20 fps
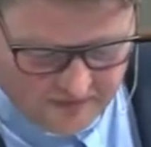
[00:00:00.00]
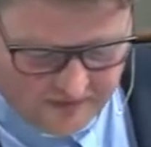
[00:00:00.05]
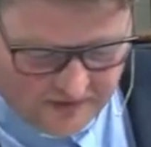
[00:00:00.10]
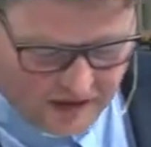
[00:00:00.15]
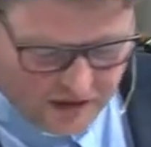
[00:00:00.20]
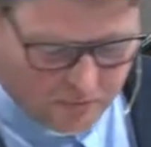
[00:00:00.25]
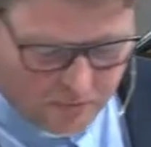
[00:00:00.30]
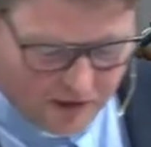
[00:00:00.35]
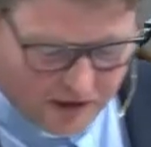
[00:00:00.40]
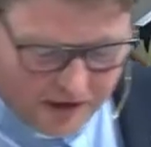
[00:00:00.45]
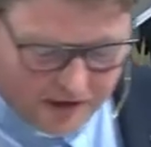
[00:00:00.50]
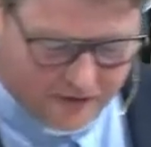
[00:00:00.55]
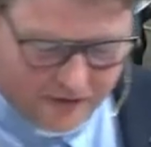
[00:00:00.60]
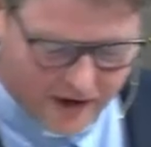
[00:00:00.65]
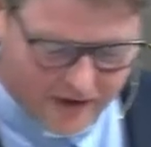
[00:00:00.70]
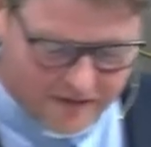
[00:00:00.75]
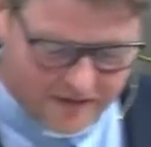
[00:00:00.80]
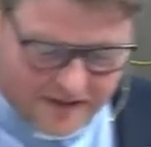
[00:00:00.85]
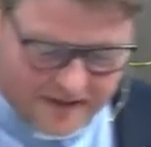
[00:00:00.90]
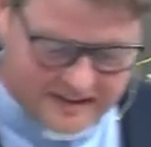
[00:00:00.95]
The bread of
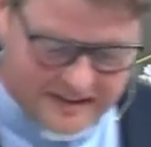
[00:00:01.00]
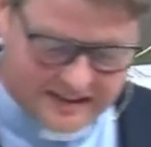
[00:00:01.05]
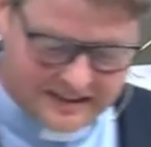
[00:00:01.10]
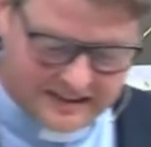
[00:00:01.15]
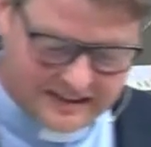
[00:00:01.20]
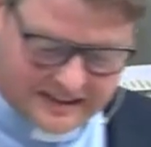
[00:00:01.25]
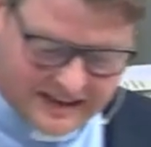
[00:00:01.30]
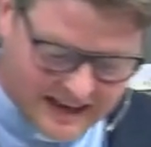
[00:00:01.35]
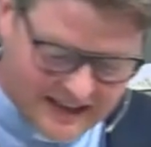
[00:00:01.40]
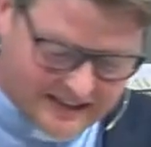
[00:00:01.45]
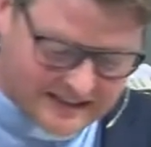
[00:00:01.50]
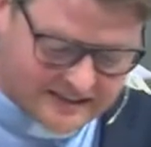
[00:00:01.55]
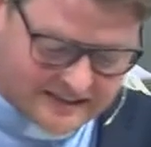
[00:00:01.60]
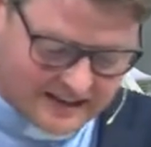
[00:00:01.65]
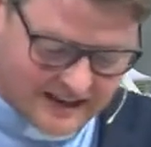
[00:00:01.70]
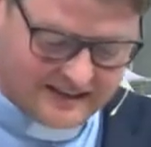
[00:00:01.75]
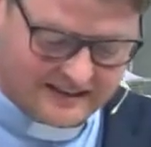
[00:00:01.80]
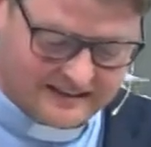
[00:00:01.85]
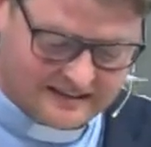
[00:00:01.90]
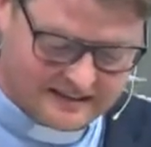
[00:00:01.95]
life that sustains
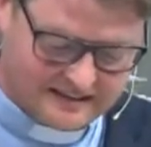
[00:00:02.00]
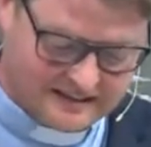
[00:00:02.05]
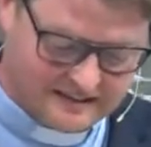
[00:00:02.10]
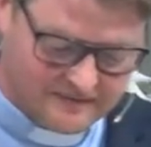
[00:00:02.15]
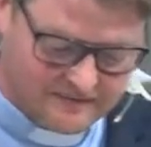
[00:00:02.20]
us.